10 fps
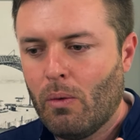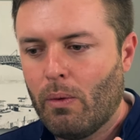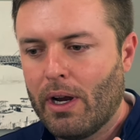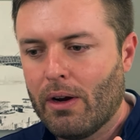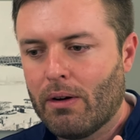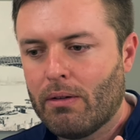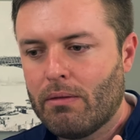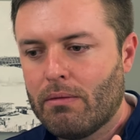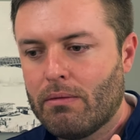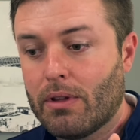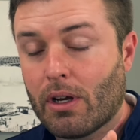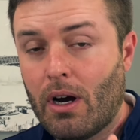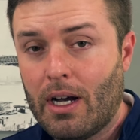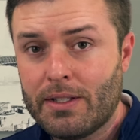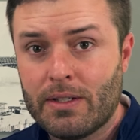where the
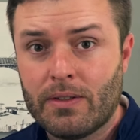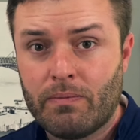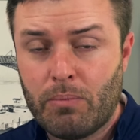cost is